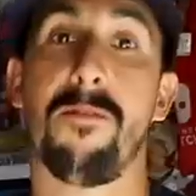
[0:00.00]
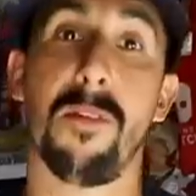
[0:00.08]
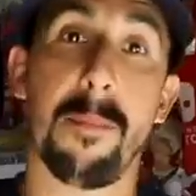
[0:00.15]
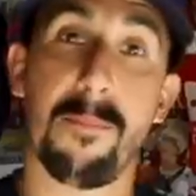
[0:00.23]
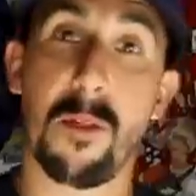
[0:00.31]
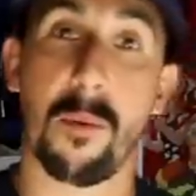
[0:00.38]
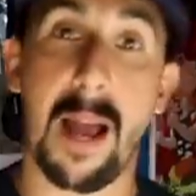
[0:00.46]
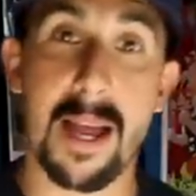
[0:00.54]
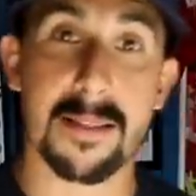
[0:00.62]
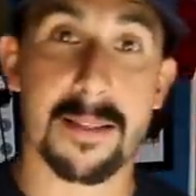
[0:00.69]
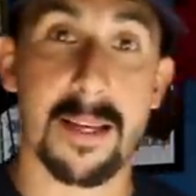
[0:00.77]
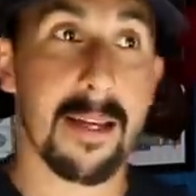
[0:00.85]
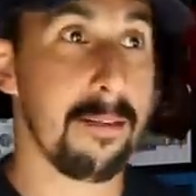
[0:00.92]
flip the
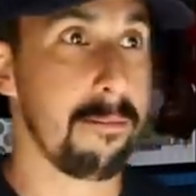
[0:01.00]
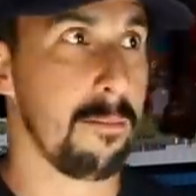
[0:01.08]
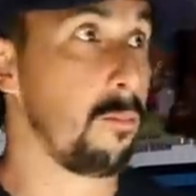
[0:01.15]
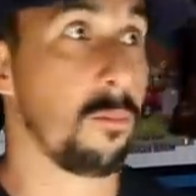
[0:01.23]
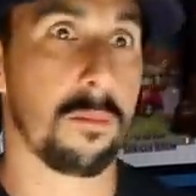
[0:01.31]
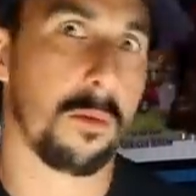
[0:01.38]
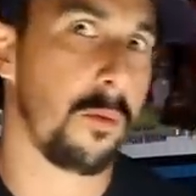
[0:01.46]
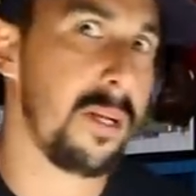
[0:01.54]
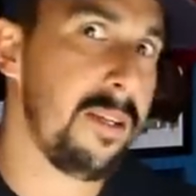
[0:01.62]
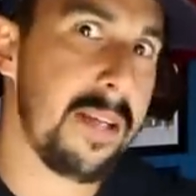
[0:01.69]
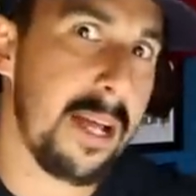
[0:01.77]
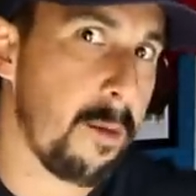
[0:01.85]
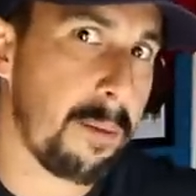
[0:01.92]
rest, hmm,
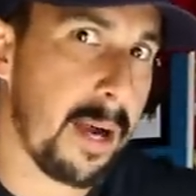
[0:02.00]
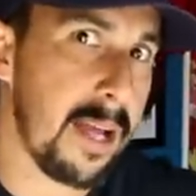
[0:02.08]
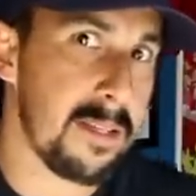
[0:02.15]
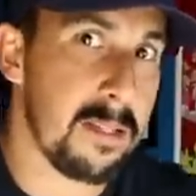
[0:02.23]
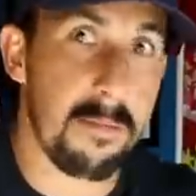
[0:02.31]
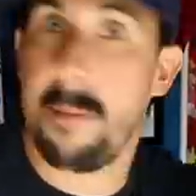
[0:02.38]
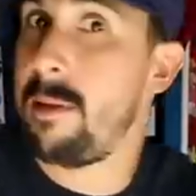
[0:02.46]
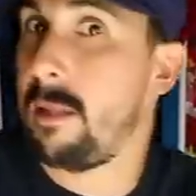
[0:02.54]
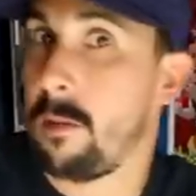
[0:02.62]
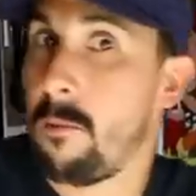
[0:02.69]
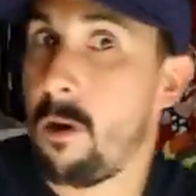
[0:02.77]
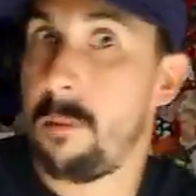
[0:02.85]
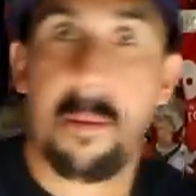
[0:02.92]
retail prices, maybe a
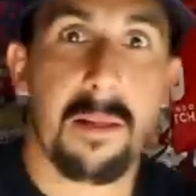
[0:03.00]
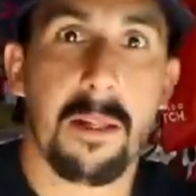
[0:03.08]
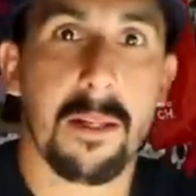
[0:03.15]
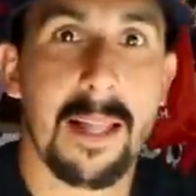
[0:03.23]
little more, maybe a little